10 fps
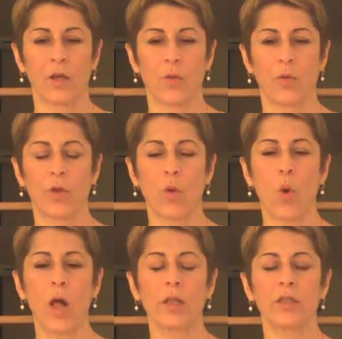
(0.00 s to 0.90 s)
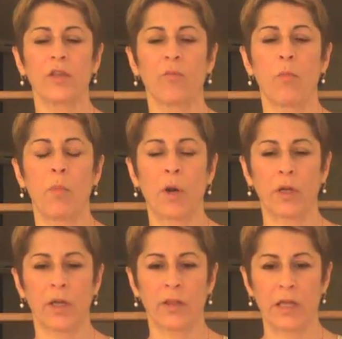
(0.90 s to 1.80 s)
with a quality of
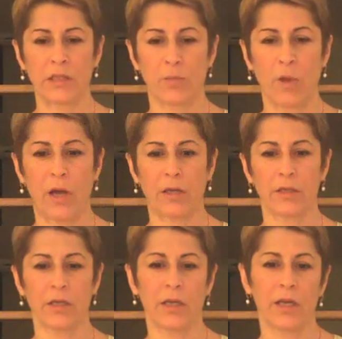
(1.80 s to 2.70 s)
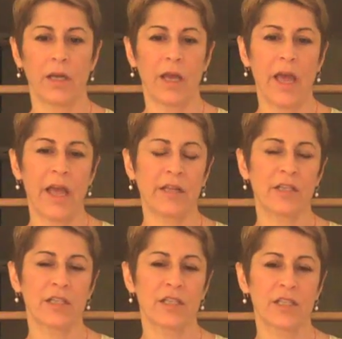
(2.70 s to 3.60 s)
marking that spot and
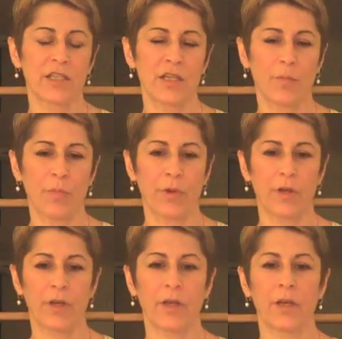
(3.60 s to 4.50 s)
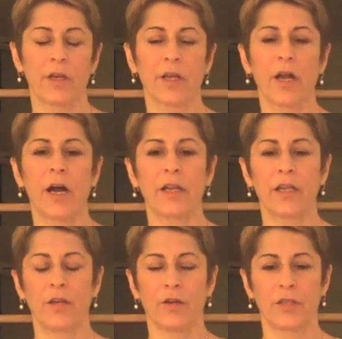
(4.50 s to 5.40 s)
snip, cutting
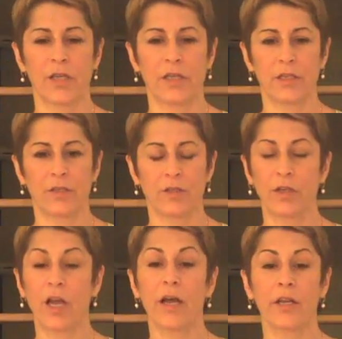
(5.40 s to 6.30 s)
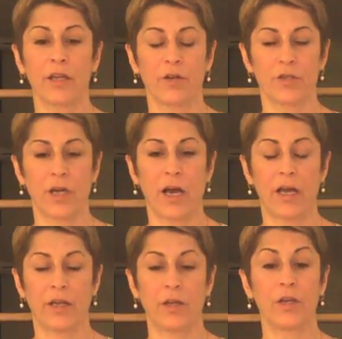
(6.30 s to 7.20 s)
your tie
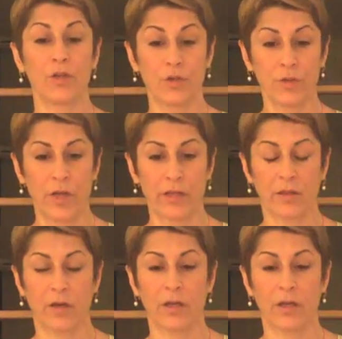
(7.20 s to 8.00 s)
to that thought,